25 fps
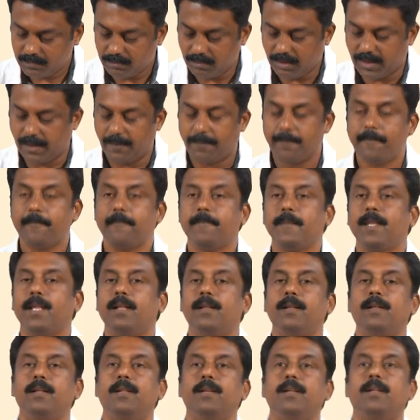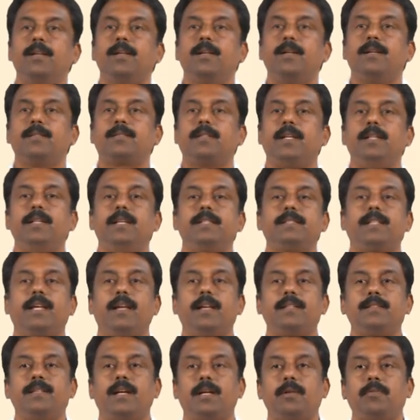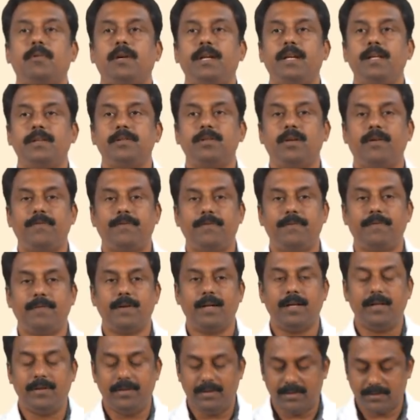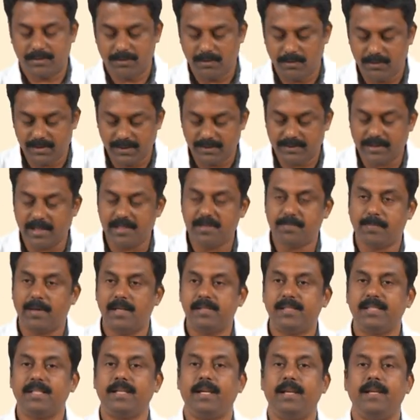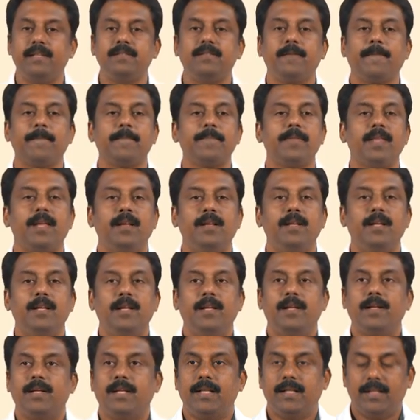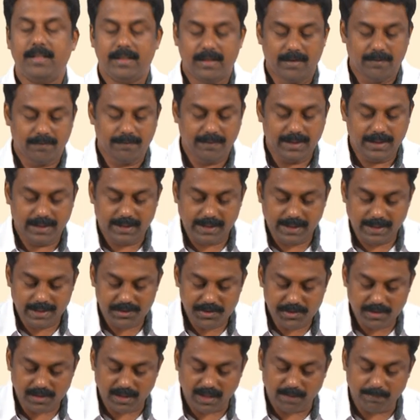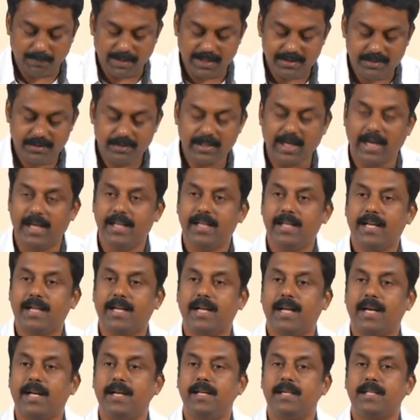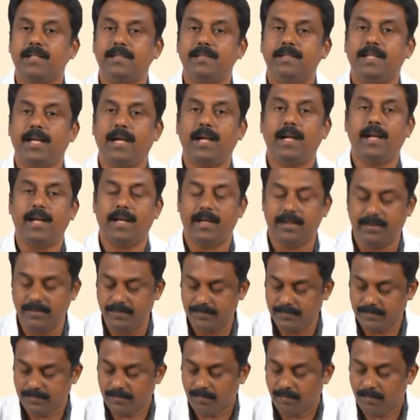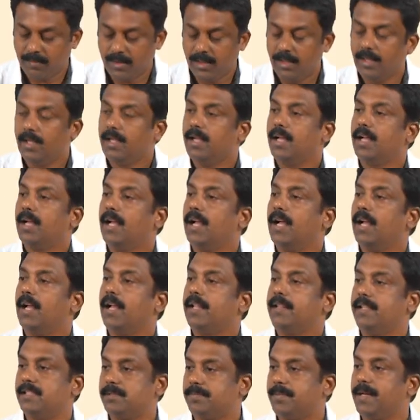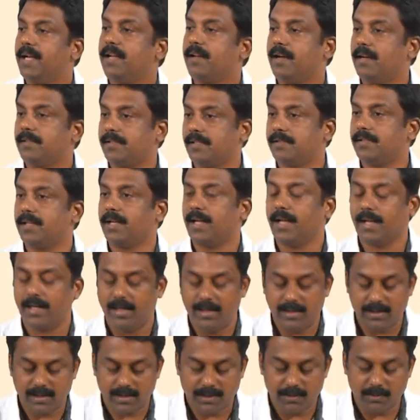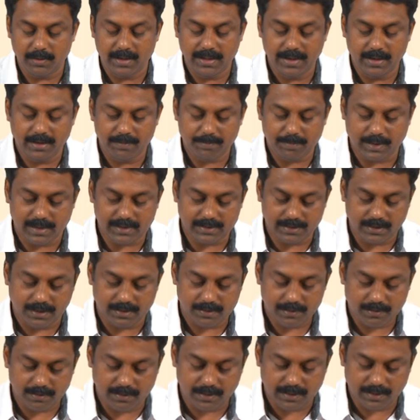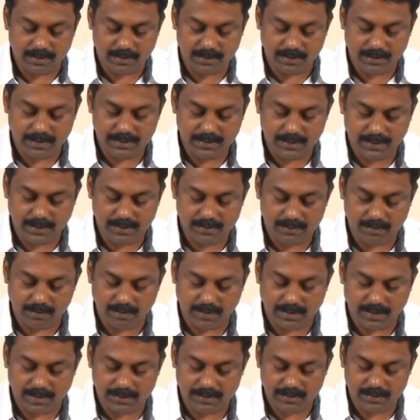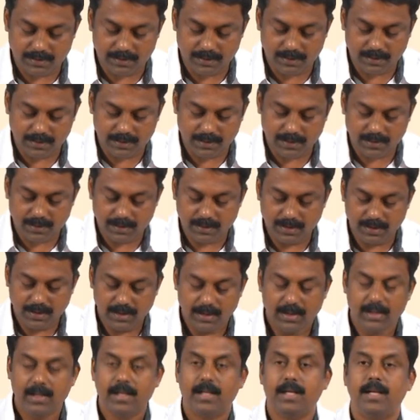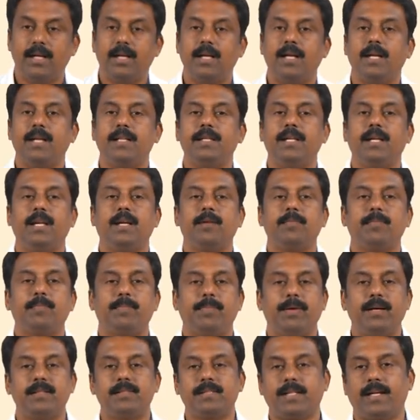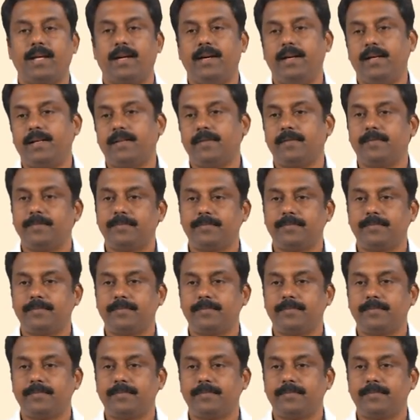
Okay. So, in this case advantage of uh, using such pulsing is we reach a much higher current than the spray transition current during pulsing. So, this is known as the pulse current.